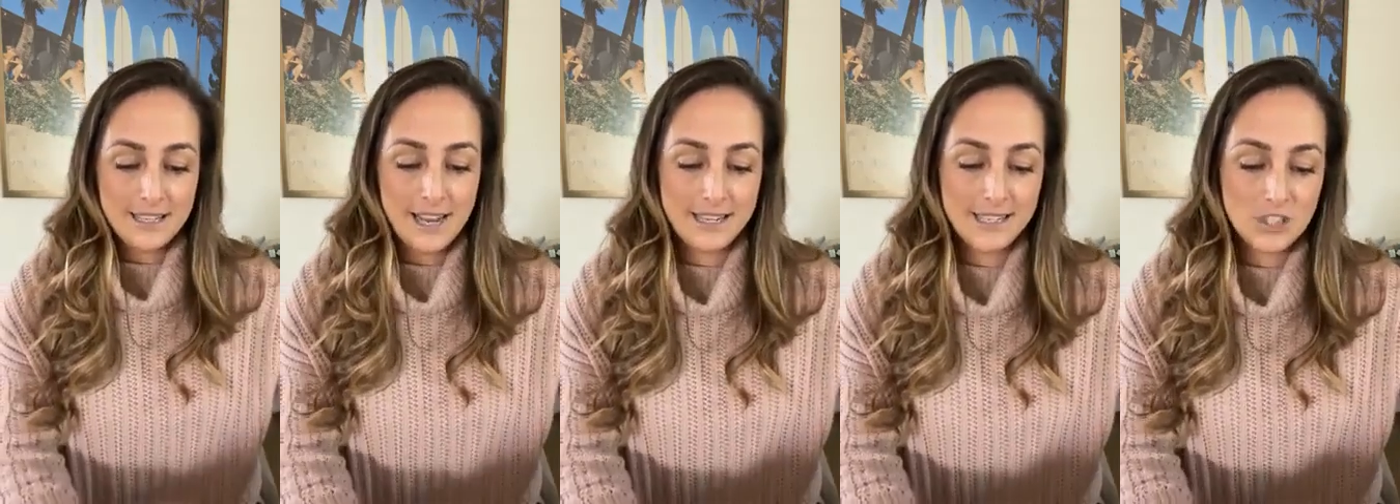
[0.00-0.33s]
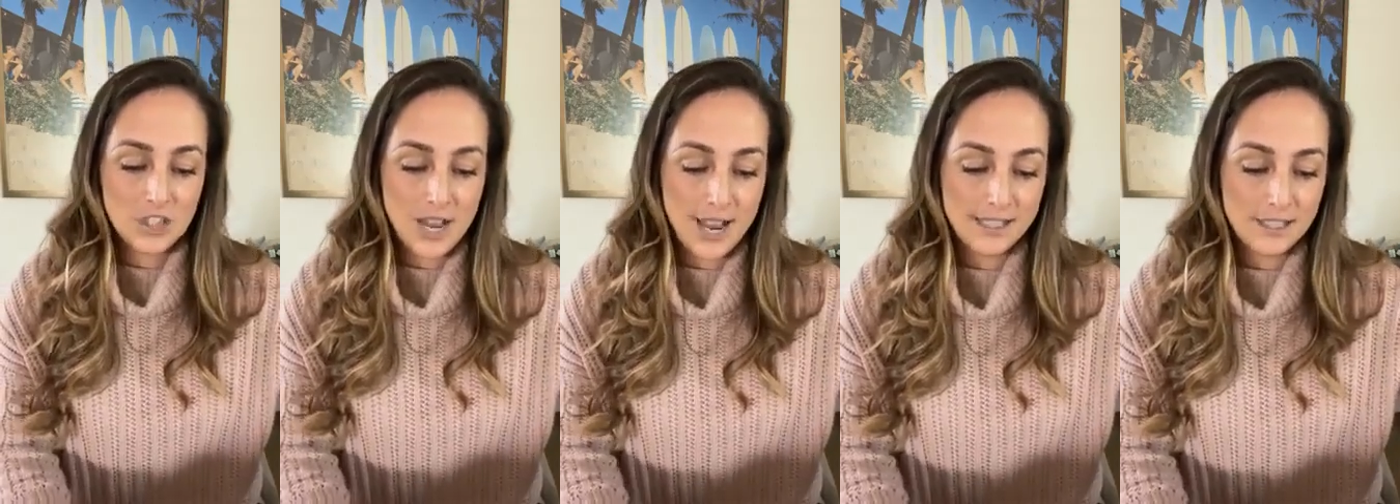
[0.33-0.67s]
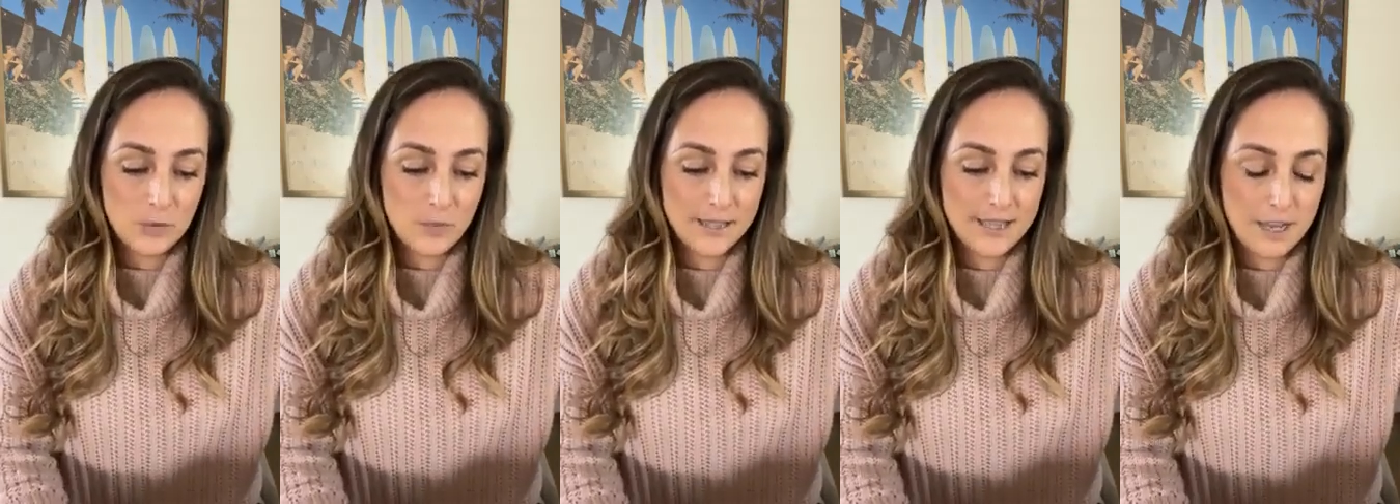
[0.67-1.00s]
kind of
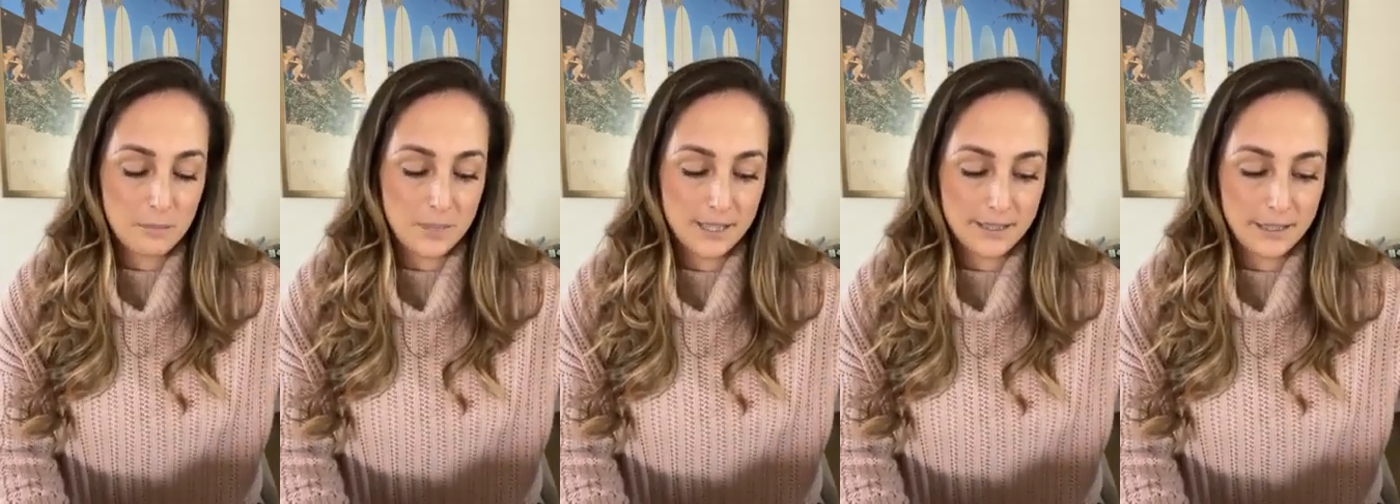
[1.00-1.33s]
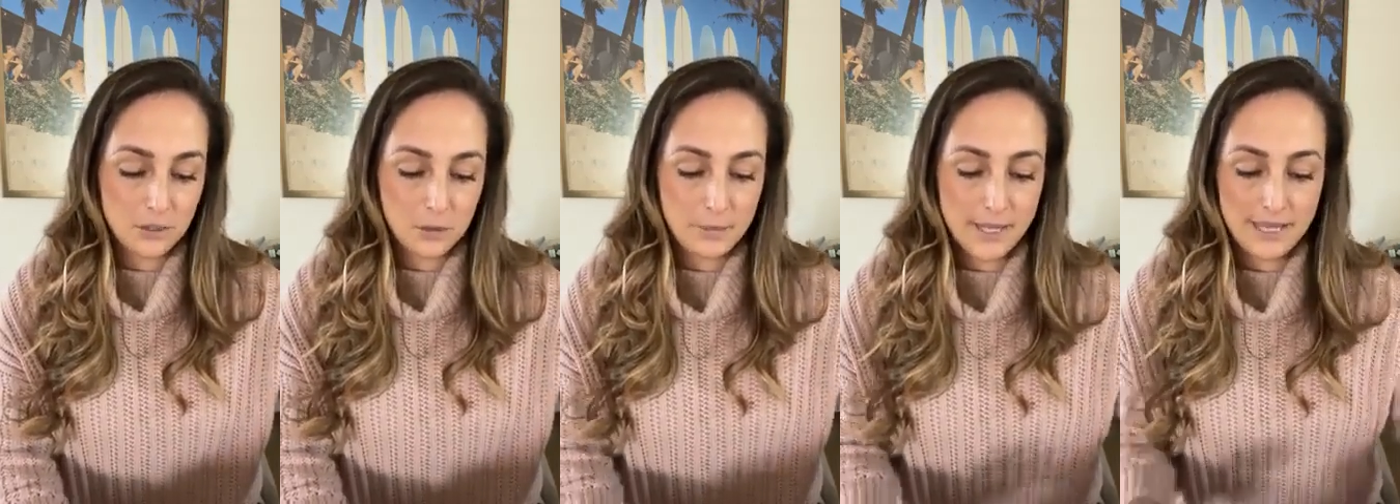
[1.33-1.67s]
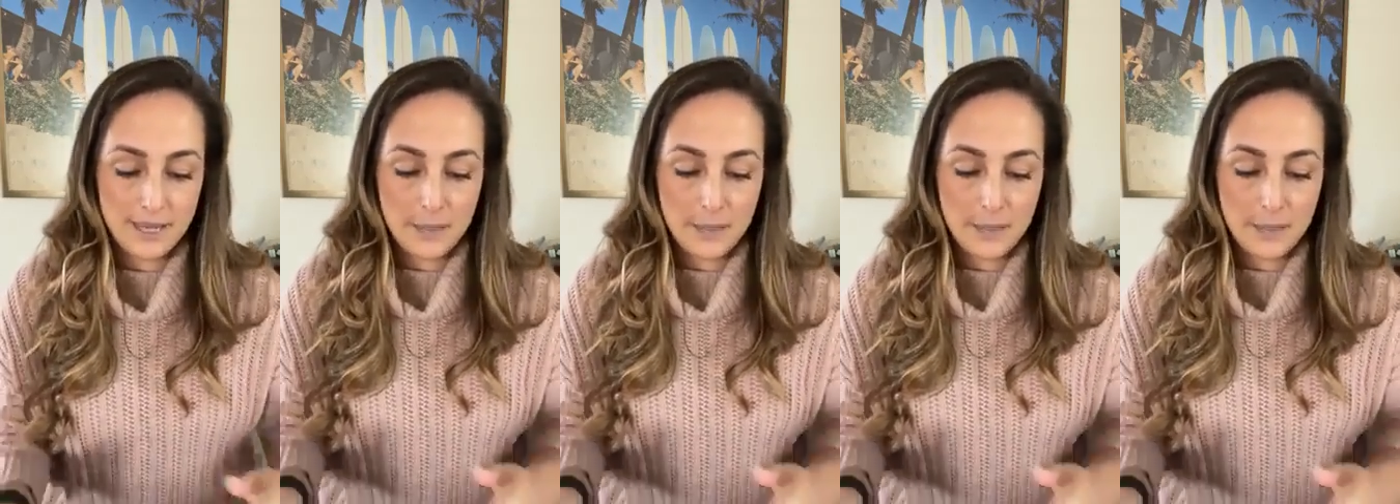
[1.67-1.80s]
chatted with them a little bit